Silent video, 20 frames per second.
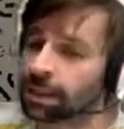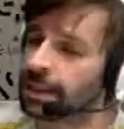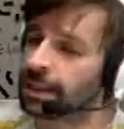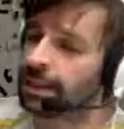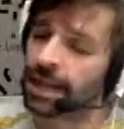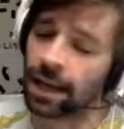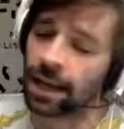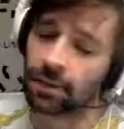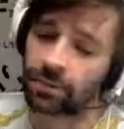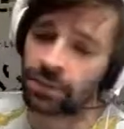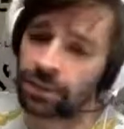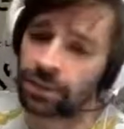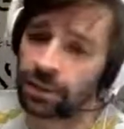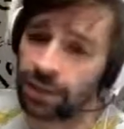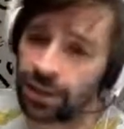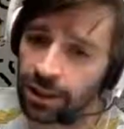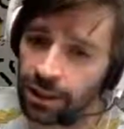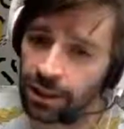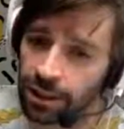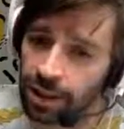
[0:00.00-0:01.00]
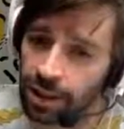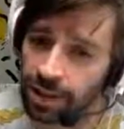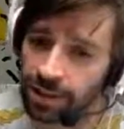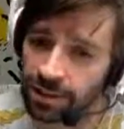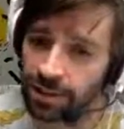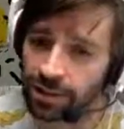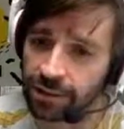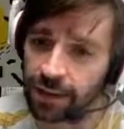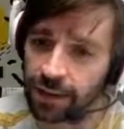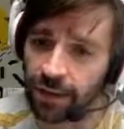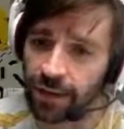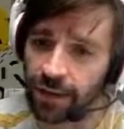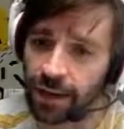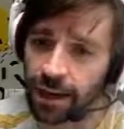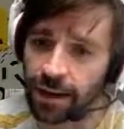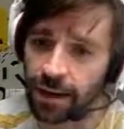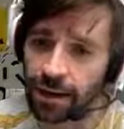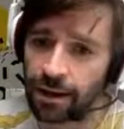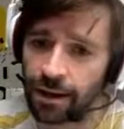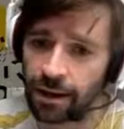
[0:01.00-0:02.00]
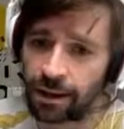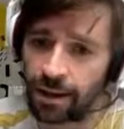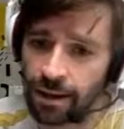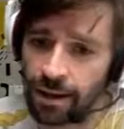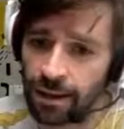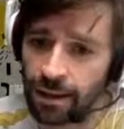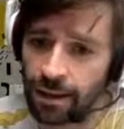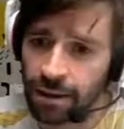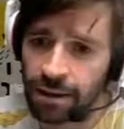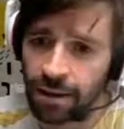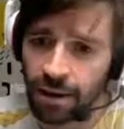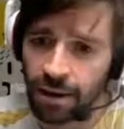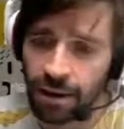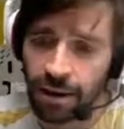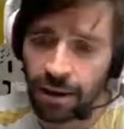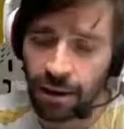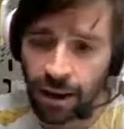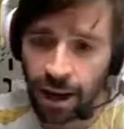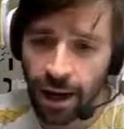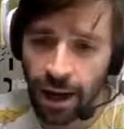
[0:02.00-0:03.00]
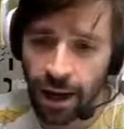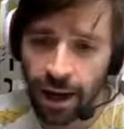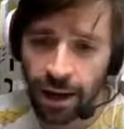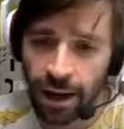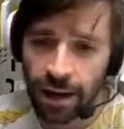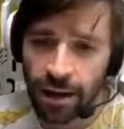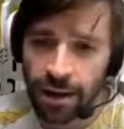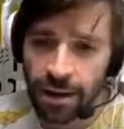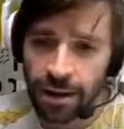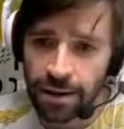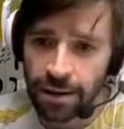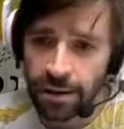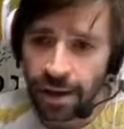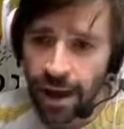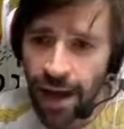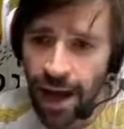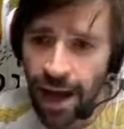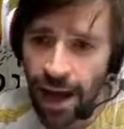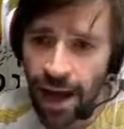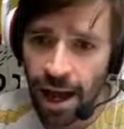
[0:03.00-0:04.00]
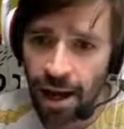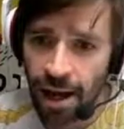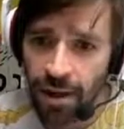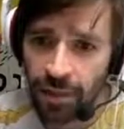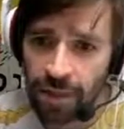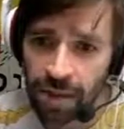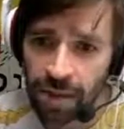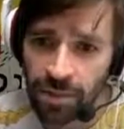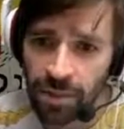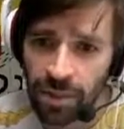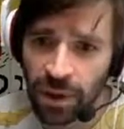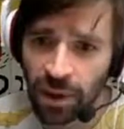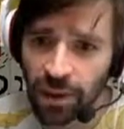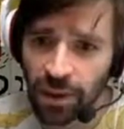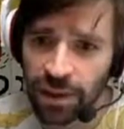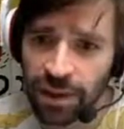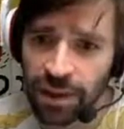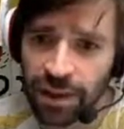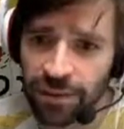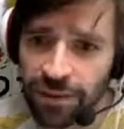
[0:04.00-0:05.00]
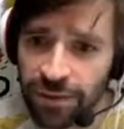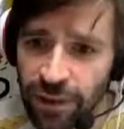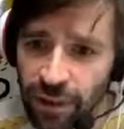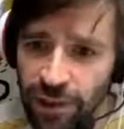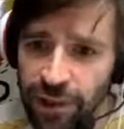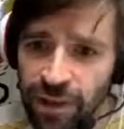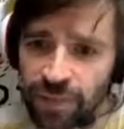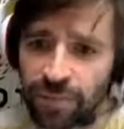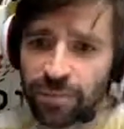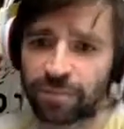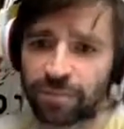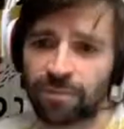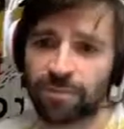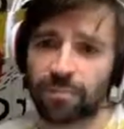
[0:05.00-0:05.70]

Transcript: believe it helps, but it is absolutely not necessary. Okay, how many